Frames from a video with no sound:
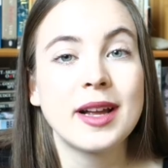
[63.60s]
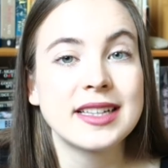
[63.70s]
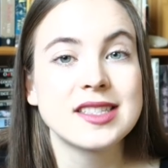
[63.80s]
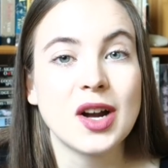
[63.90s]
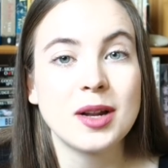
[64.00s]
we
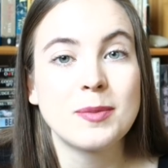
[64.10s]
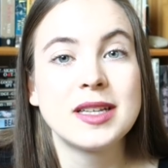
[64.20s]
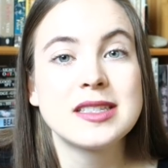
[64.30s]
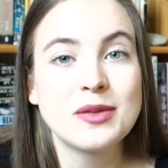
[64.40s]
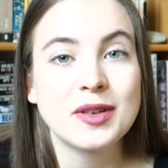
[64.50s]
get started,
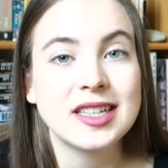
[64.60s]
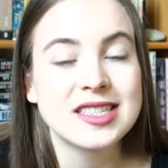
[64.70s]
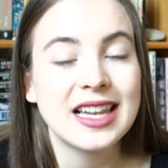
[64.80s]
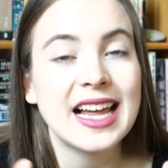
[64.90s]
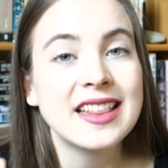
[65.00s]
please don't forget
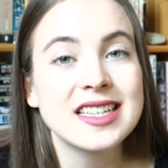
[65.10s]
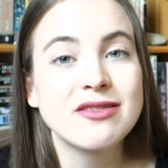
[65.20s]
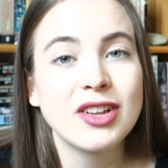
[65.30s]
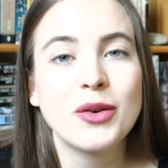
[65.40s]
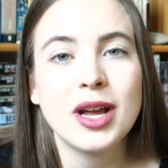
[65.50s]
to like
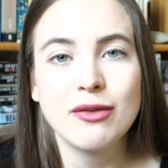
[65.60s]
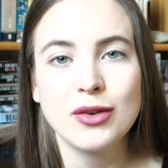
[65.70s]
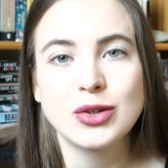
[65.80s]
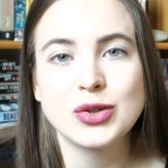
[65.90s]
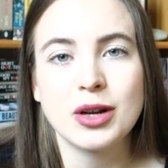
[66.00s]
this video if
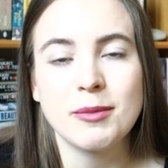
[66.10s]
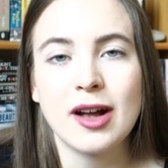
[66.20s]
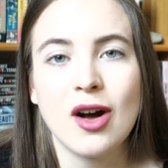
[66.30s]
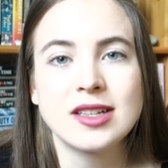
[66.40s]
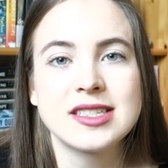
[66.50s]
you're enjoying my
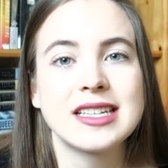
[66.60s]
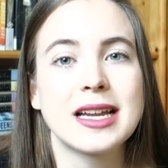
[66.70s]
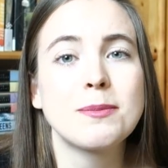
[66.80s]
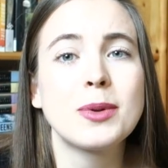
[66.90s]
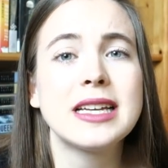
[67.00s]
content.
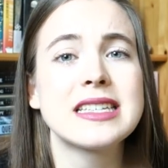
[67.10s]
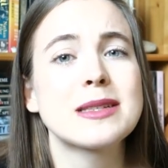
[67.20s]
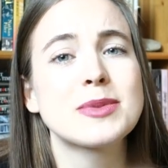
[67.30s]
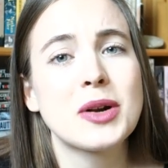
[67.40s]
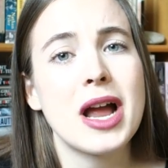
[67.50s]
And please
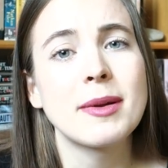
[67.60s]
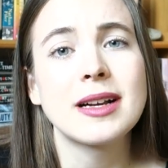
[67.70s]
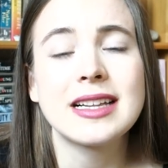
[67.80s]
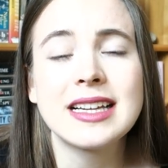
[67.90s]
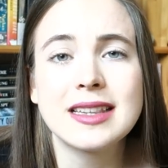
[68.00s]
subscribe
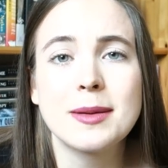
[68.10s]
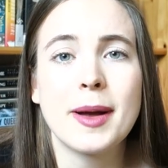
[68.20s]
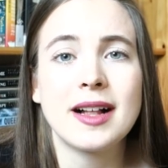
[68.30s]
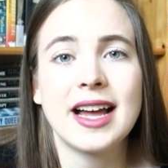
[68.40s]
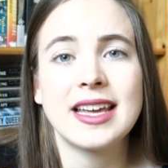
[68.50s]
and click the
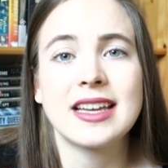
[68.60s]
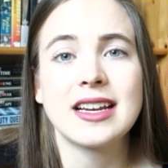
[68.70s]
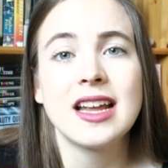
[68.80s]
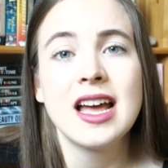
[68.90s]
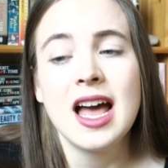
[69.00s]
bell
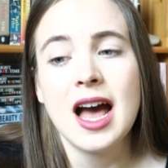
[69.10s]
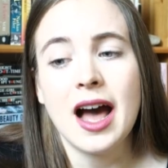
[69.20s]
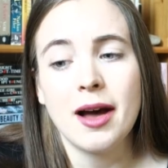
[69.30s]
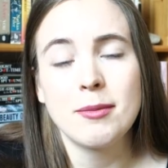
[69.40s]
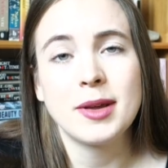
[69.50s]
icon.
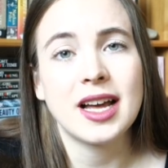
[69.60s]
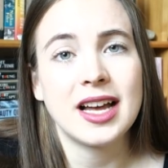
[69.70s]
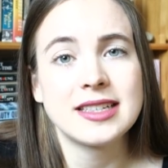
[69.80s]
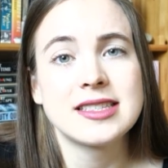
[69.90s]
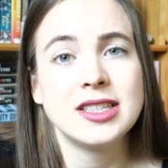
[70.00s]

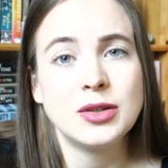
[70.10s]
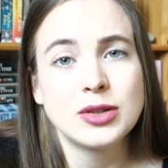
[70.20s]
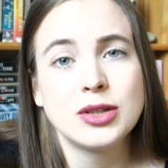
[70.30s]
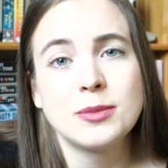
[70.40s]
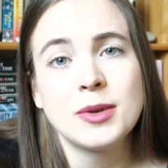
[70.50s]
Because
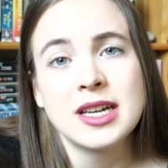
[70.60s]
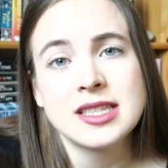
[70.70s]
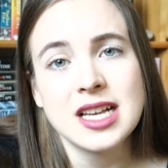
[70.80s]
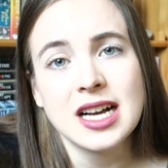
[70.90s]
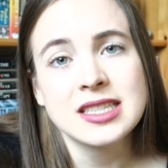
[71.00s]
YouTube
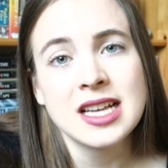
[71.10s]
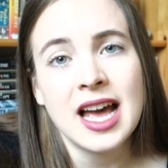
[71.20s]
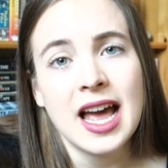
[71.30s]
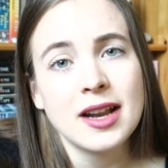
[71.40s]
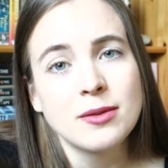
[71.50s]
sucks
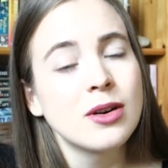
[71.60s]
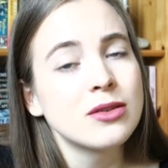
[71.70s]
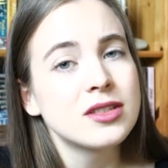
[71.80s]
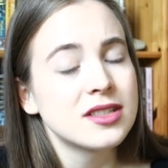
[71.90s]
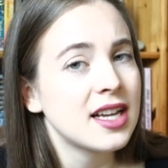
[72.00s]
and
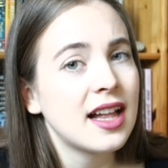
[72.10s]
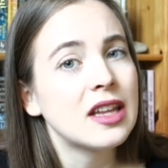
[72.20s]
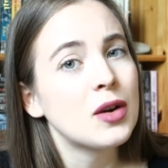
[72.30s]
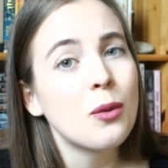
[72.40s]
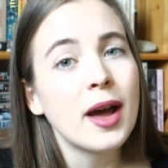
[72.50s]
won't tell
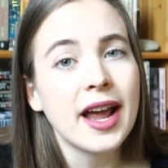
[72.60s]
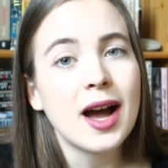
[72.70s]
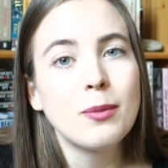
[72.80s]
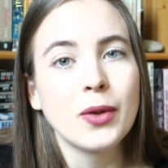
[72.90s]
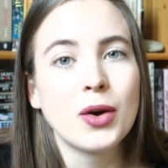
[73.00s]
you when
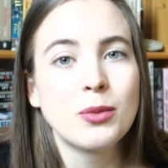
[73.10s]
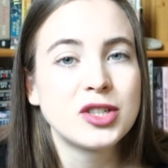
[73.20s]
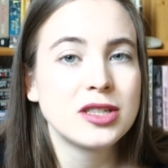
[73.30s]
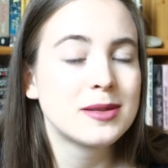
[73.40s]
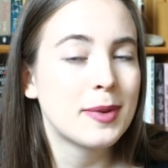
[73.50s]
I upload.
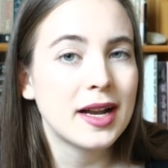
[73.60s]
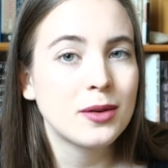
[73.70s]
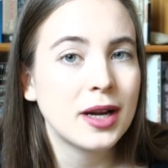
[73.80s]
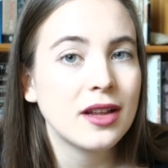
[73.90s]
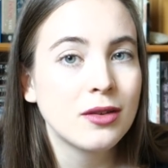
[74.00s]
Which is, by
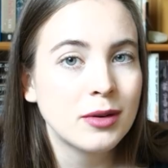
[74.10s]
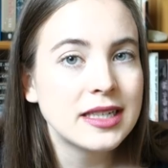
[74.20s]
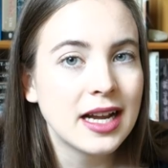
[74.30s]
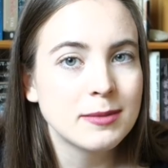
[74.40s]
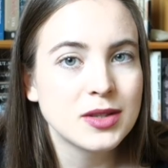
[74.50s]
the way, 3
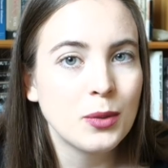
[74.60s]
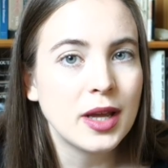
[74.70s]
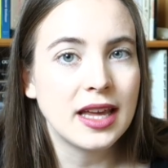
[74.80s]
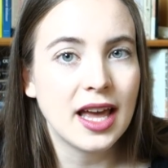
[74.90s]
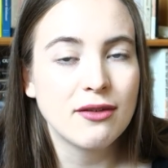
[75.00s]
times a
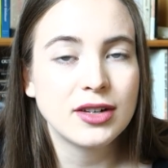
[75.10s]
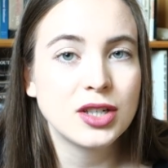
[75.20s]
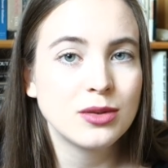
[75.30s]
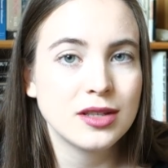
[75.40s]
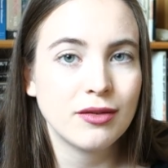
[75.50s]
week. Every
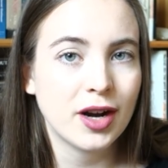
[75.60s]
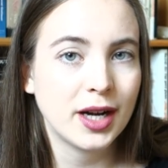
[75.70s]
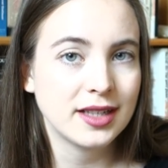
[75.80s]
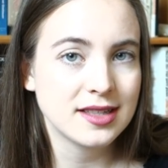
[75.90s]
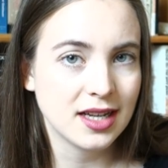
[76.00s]
Tuesday,
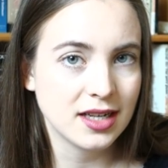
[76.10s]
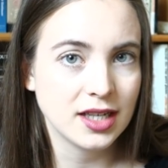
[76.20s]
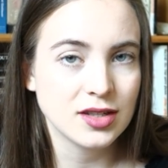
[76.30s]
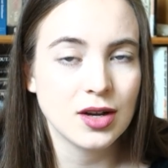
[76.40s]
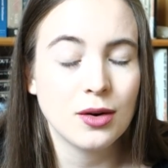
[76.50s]
Friday, and
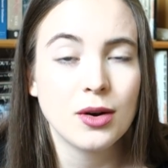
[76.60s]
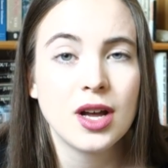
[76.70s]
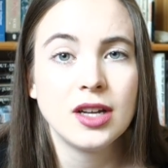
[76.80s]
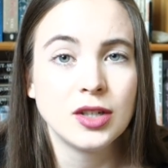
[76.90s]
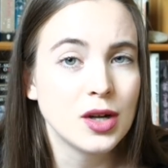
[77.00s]
Sunday. So,
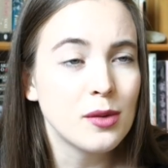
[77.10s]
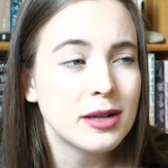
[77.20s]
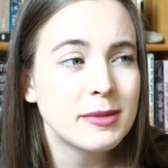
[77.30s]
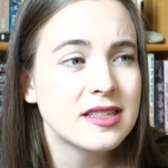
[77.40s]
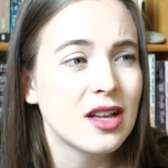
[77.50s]
you don't want
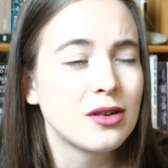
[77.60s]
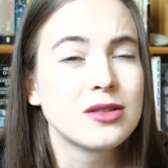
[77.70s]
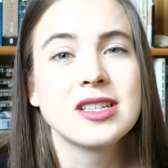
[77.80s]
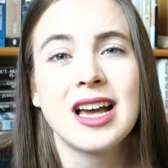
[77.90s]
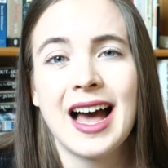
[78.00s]
to miss
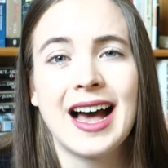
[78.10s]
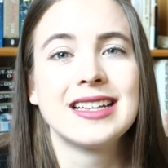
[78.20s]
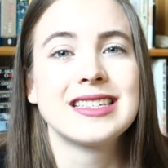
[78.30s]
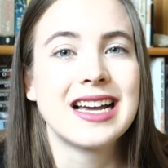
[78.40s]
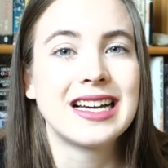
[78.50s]
those.
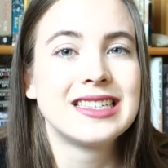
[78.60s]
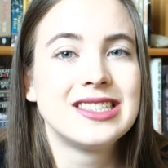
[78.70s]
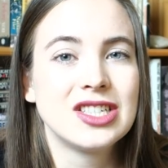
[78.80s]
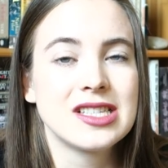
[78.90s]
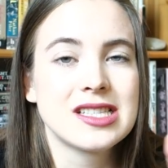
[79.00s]
And
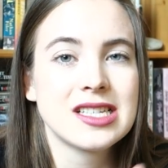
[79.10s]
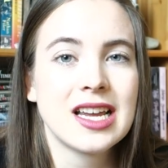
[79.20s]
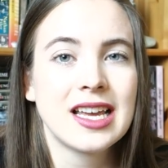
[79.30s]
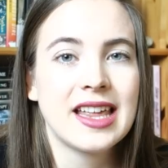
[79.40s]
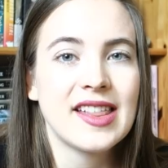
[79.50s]
just
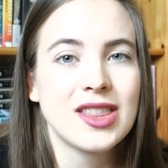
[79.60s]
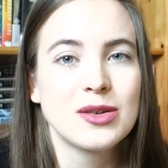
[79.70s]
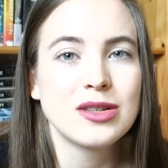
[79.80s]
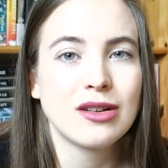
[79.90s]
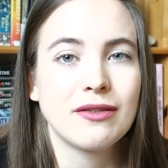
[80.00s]
get
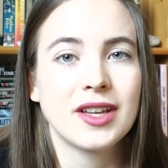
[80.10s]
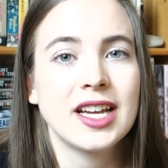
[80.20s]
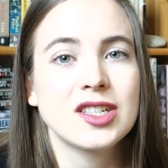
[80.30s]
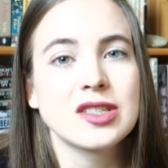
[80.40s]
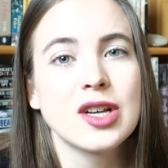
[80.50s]
those
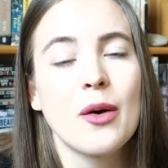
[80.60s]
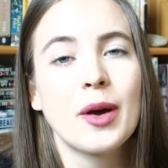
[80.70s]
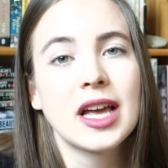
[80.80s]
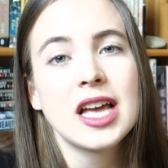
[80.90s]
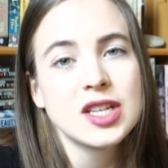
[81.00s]
notifications
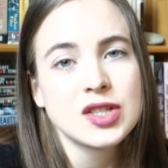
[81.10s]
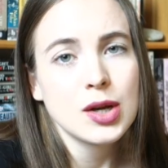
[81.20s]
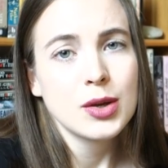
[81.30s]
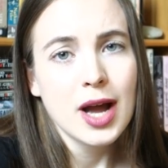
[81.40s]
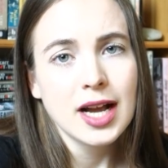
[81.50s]
going.
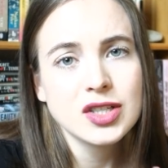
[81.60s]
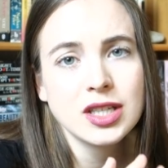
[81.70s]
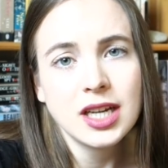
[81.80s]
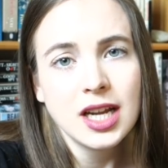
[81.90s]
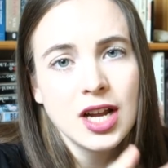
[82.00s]
So, you
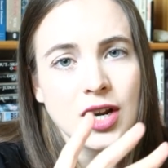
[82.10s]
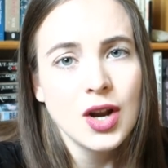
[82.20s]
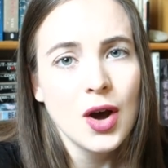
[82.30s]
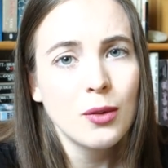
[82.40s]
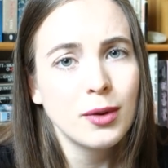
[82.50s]
actually
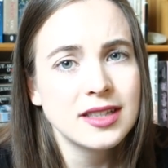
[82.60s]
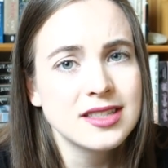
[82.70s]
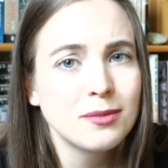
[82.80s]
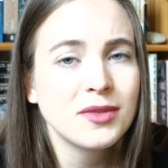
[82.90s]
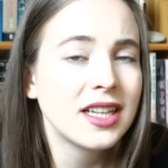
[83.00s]
know when
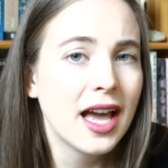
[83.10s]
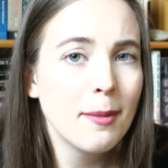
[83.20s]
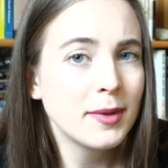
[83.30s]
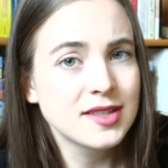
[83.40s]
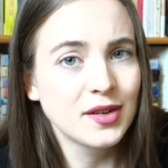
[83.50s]
something
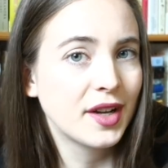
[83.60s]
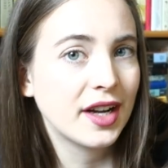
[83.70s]
happens over